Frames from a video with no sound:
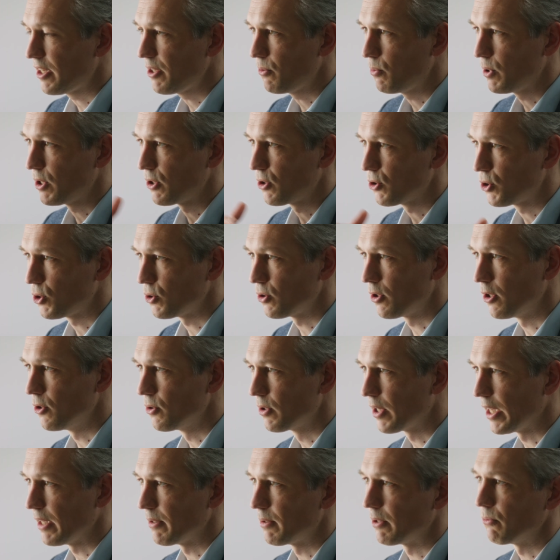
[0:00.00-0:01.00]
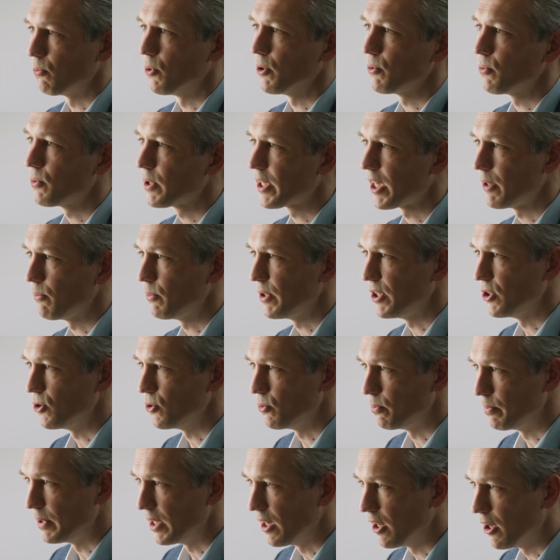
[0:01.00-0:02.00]
we should look at what can we do
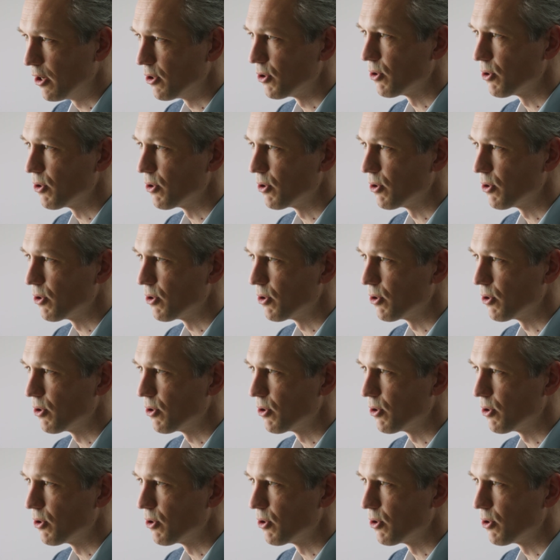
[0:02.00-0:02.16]
below